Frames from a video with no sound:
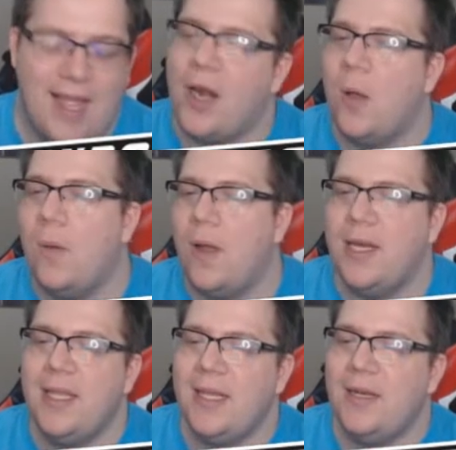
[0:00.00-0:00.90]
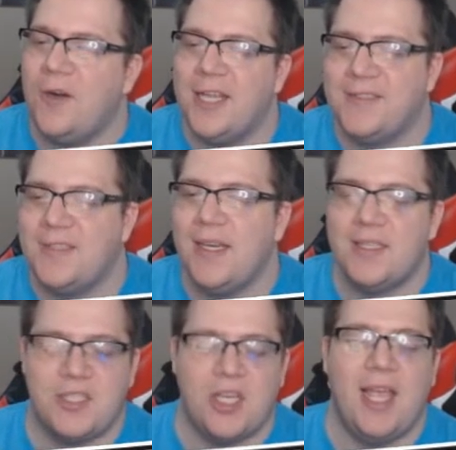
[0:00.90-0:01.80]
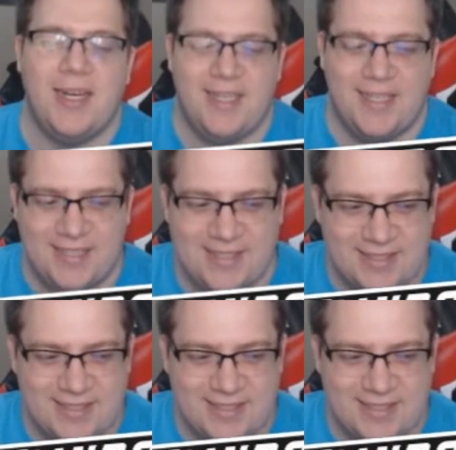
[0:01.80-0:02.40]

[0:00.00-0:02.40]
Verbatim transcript: I don't want to get arrested in China.